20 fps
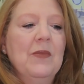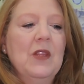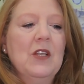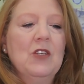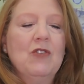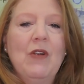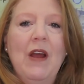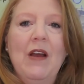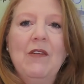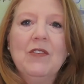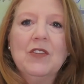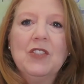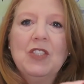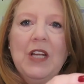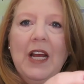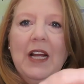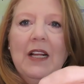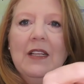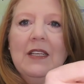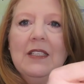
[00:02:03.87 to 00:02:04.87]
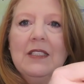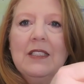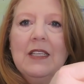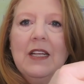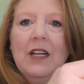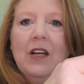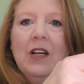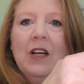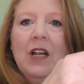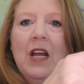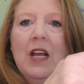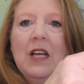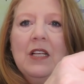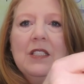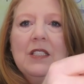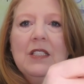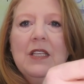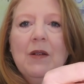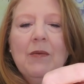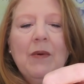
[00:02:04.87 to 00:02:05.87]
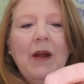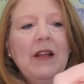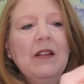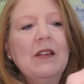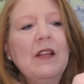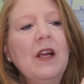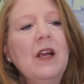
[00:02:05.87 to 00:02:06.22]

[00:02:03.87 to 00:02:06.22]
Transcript: the travel checklist here, see right